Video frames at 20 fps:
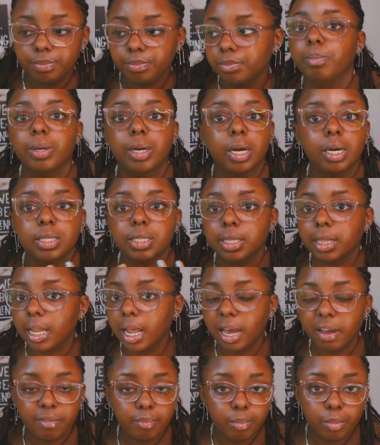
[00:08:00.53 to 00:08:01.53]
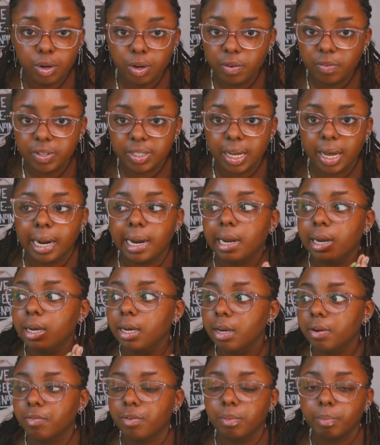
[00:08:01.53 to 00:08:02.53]
because life moves at a
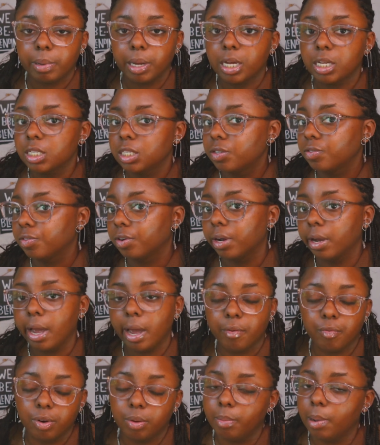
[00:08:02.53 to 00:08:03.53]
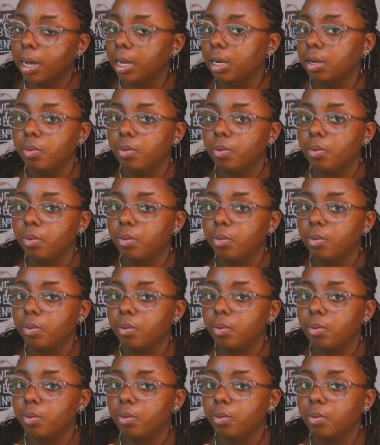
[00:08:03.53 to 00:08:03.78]
different pace for everybody.